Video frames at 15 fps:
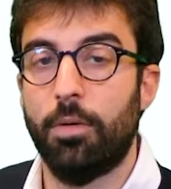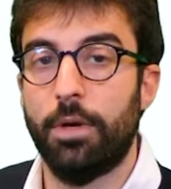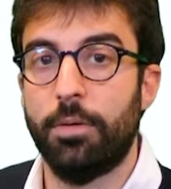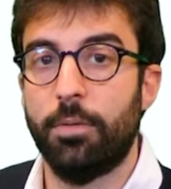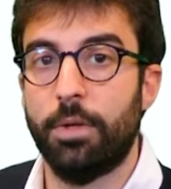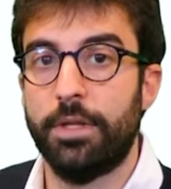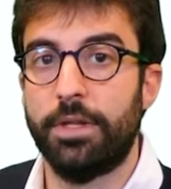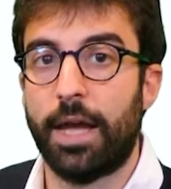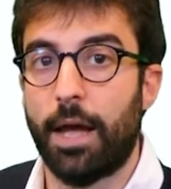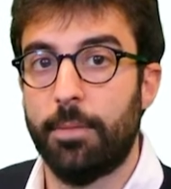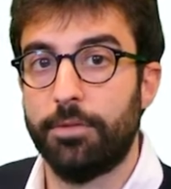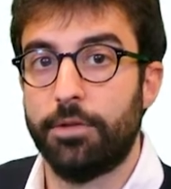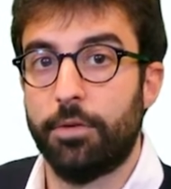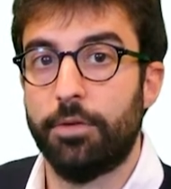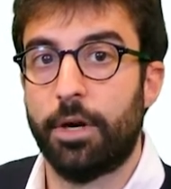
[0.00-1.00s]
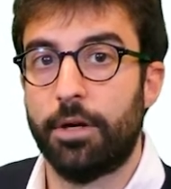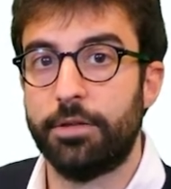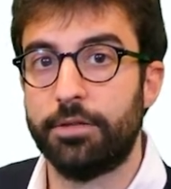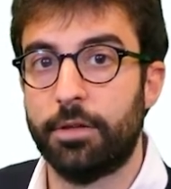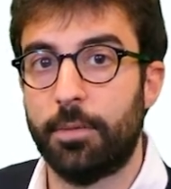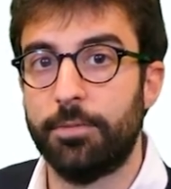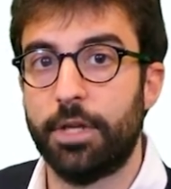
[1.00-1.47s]
in time. So there are
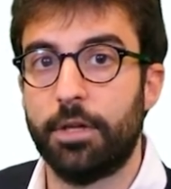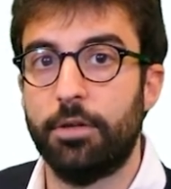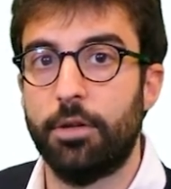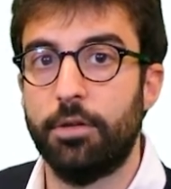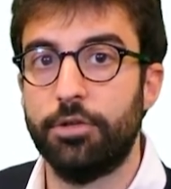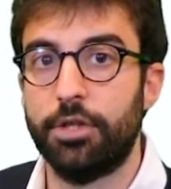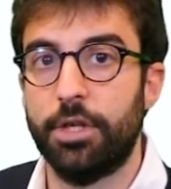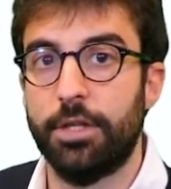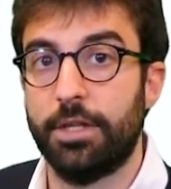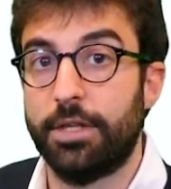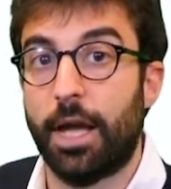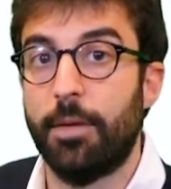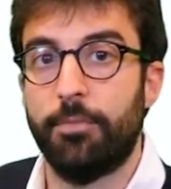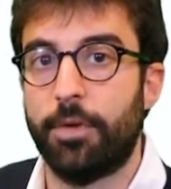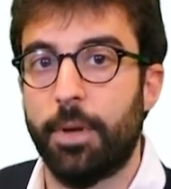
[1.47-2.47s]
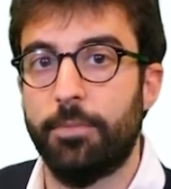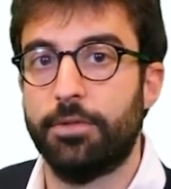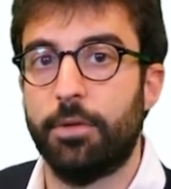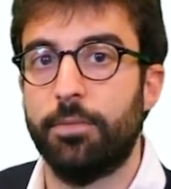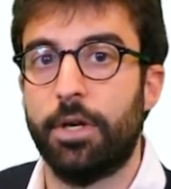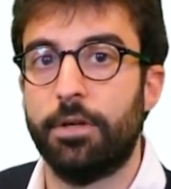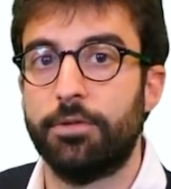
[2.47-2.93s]
some technology in the time frame.
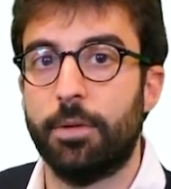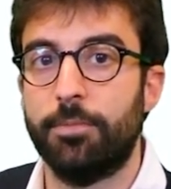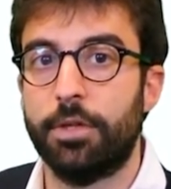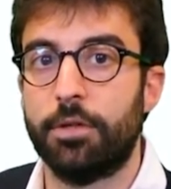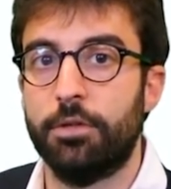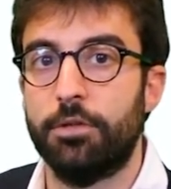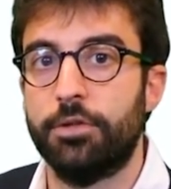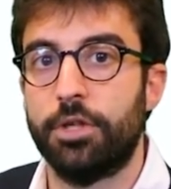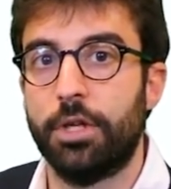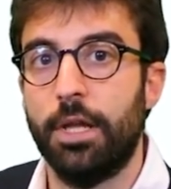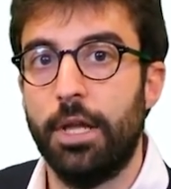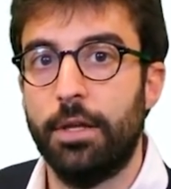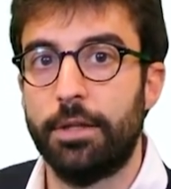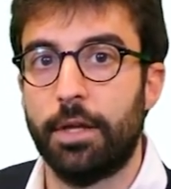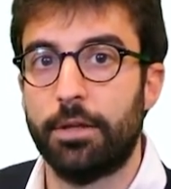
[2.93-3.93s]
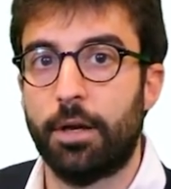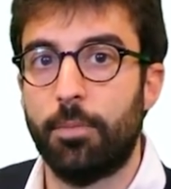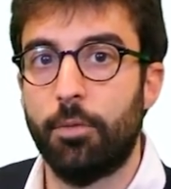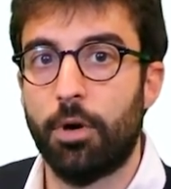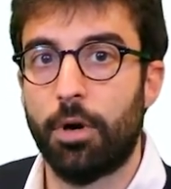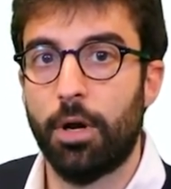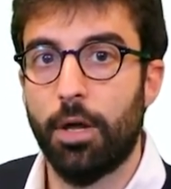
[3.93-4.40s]
So there are some technology that are
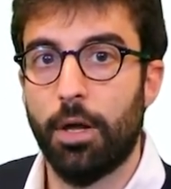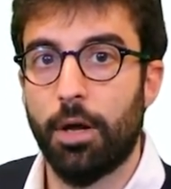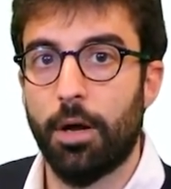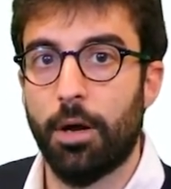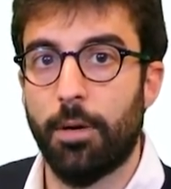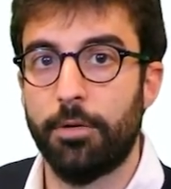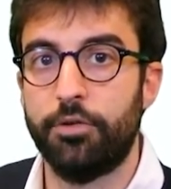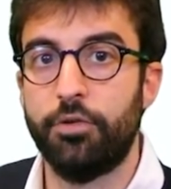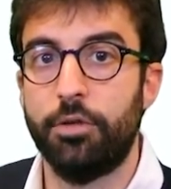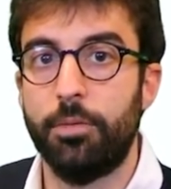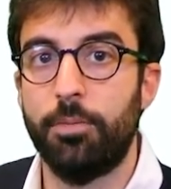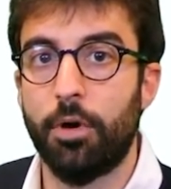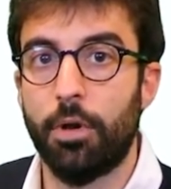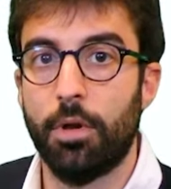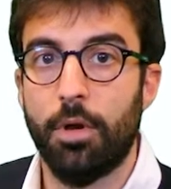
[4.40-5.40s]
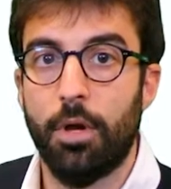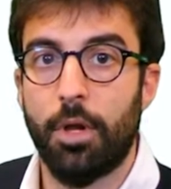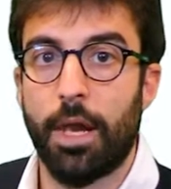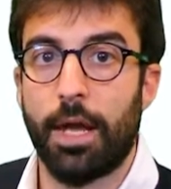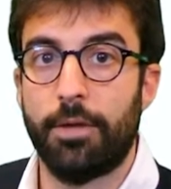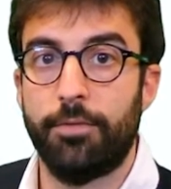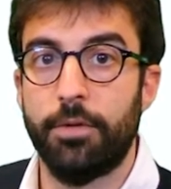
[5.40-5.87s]
more suitable,
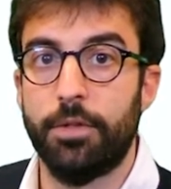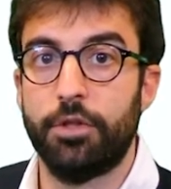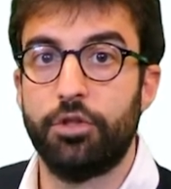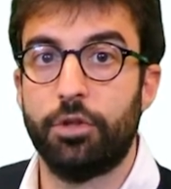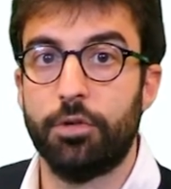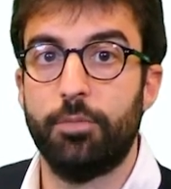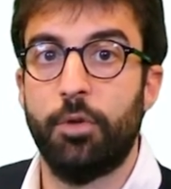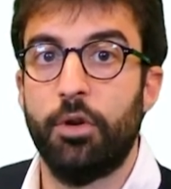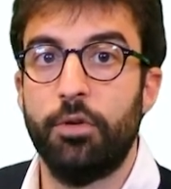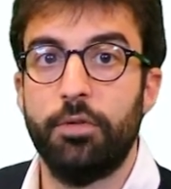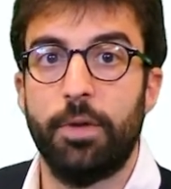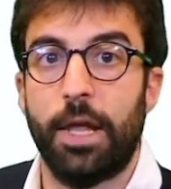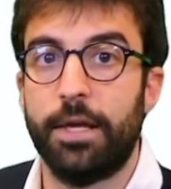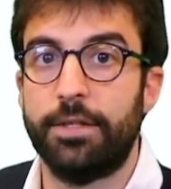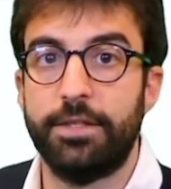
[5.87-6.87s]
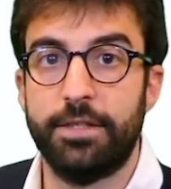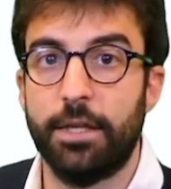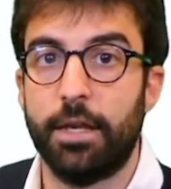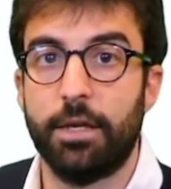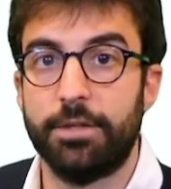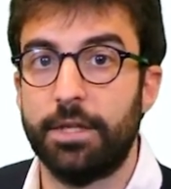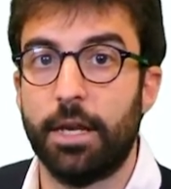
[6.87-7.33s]
like in the short period, like
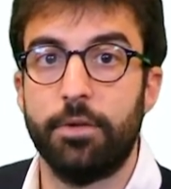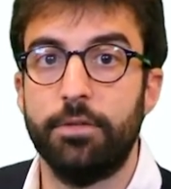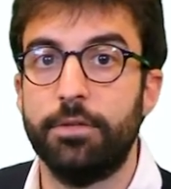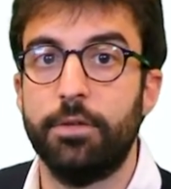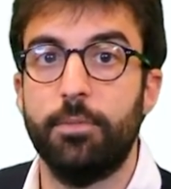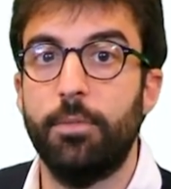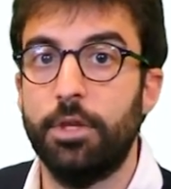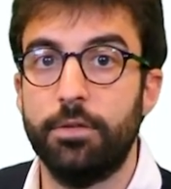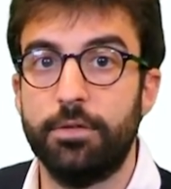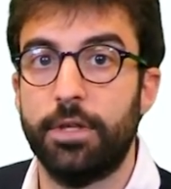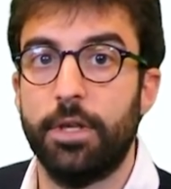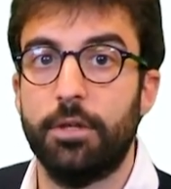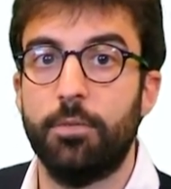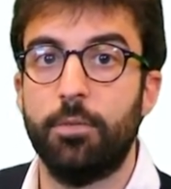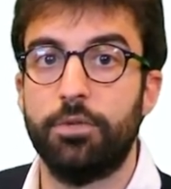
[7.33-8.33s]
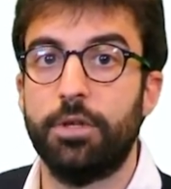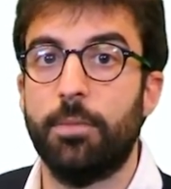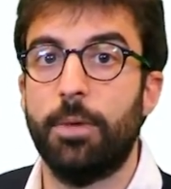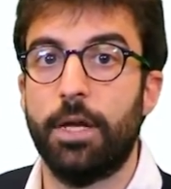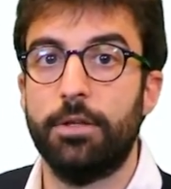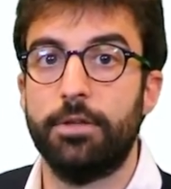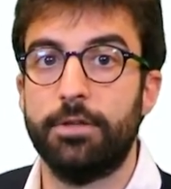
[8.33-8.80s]
seconds or minutes, and
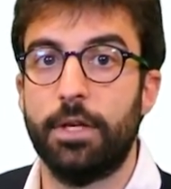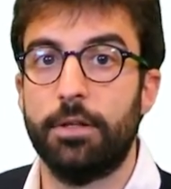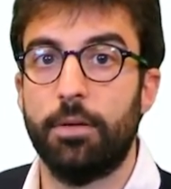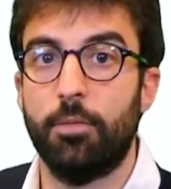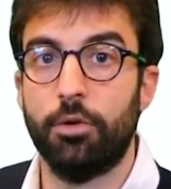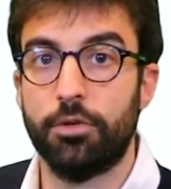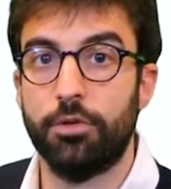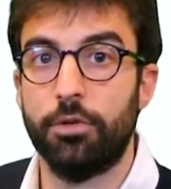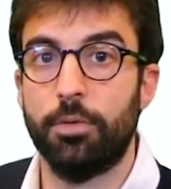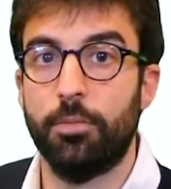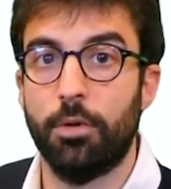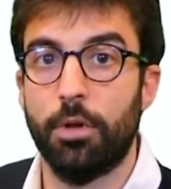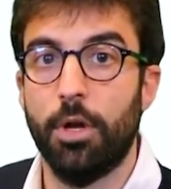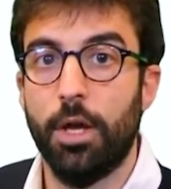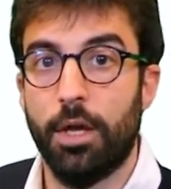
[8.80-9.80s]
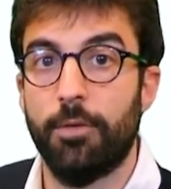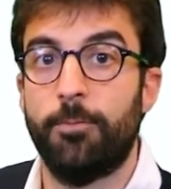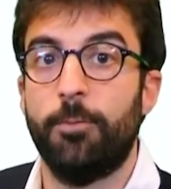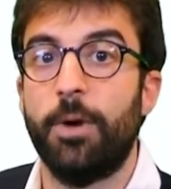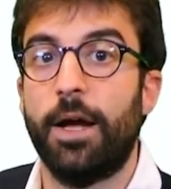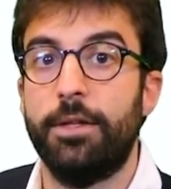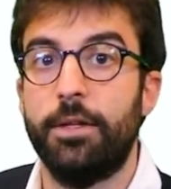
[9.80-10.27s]
some others that are more suitable if
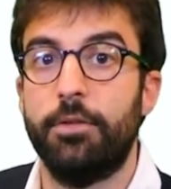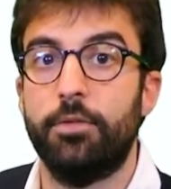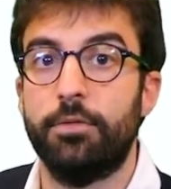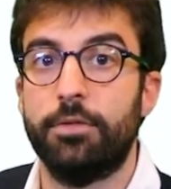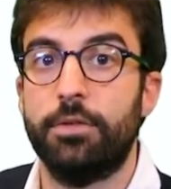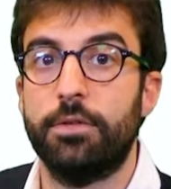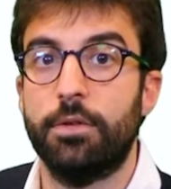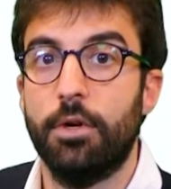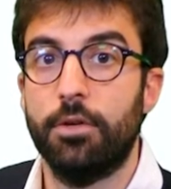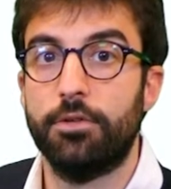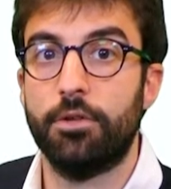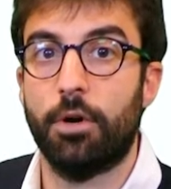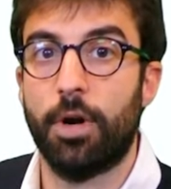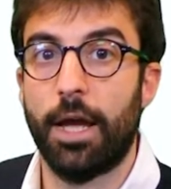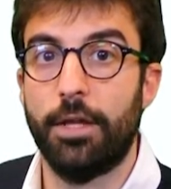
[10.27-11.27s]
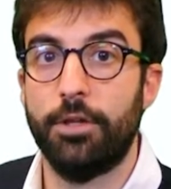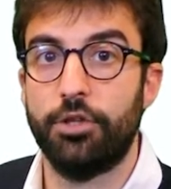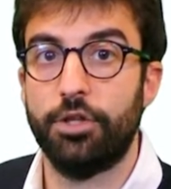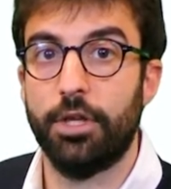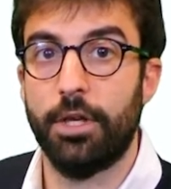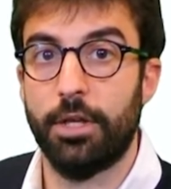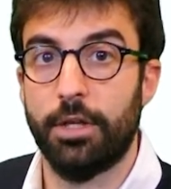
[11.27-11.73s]
I need to store
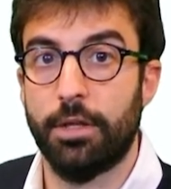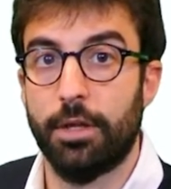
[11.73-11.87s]
energy